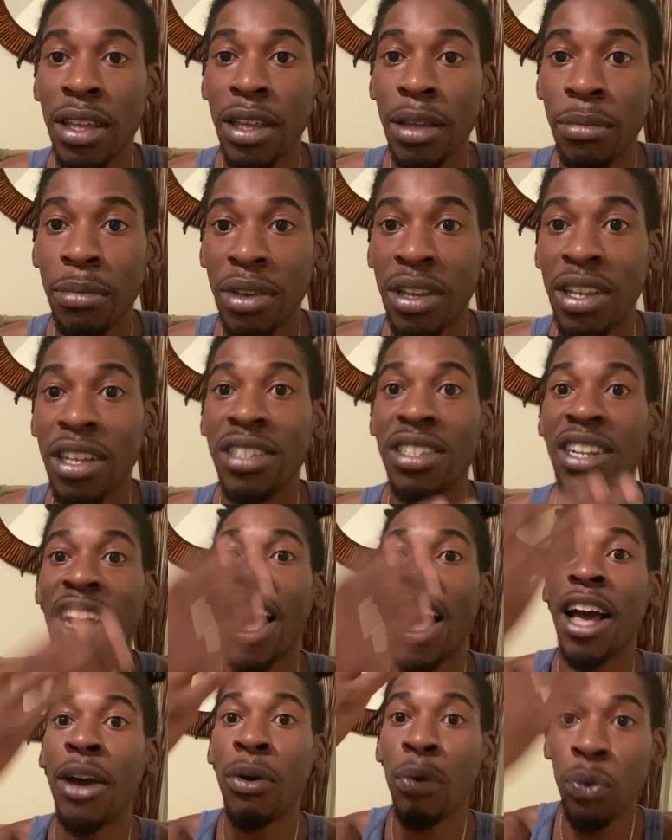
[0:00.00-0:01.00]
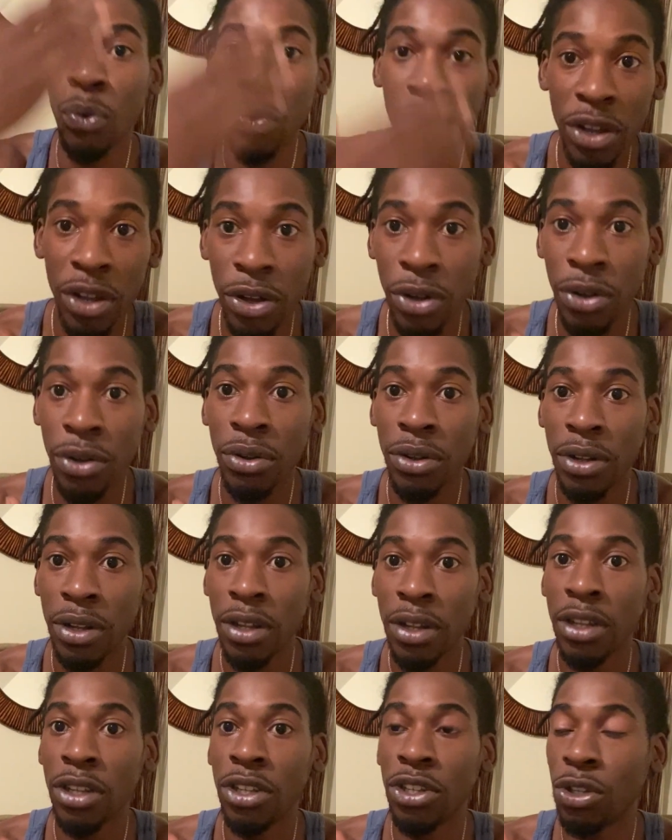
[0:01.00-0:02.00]
because I will
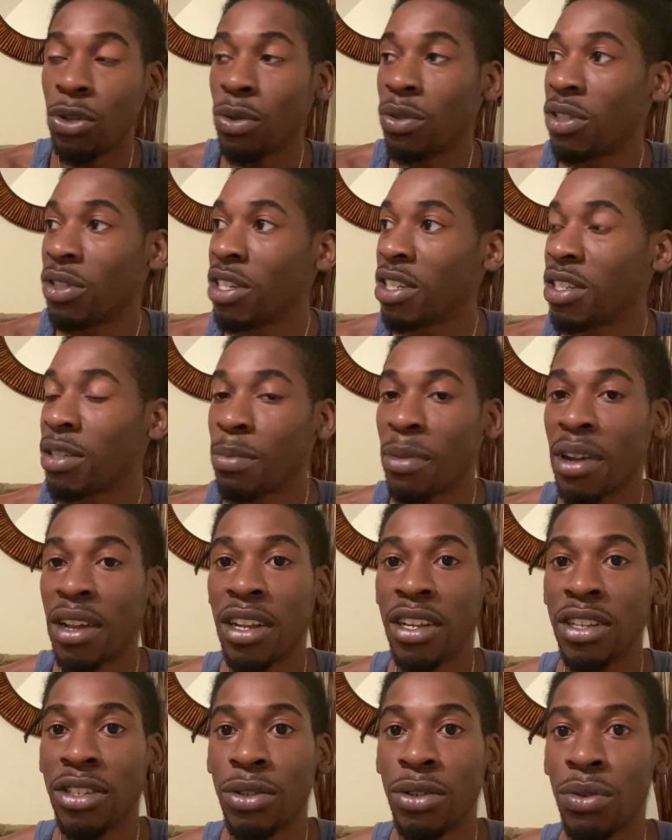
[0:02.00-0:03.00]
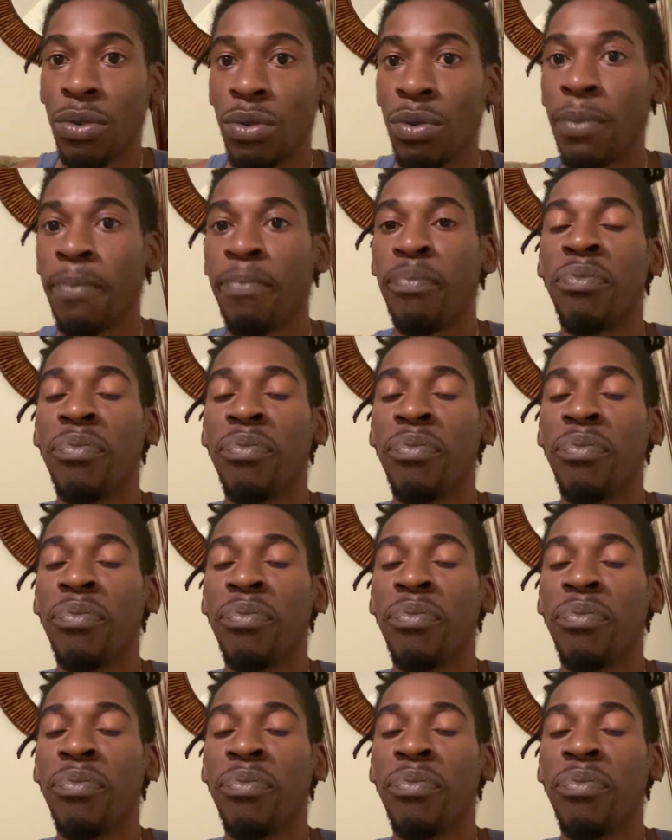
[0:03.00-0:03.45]
use this money to